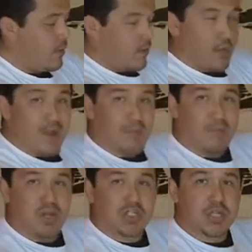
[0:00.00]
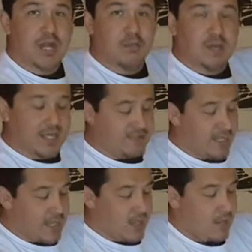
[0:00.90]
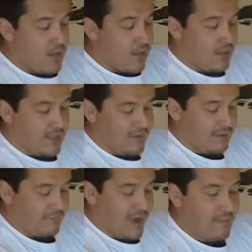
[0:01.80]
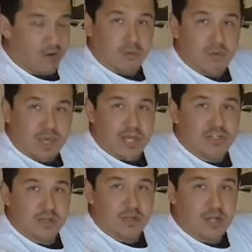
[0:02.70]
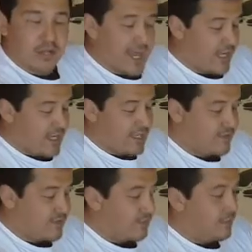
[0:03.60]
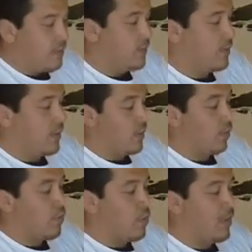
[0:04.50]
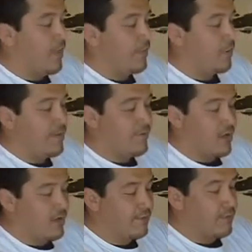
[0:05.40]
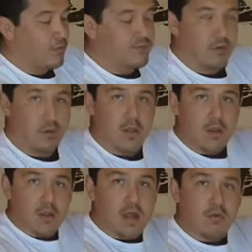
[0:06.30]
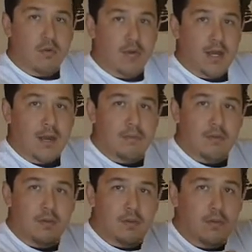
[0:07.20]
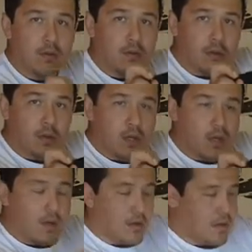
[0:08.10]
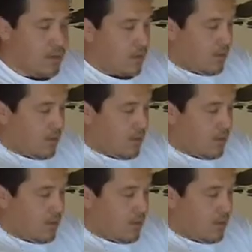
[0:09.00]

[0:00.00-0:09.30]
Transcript: that I bunch it up, because again, this fabric will catch on that adhesive. It'll roll up and it'll be very difficult. So I roll it up here.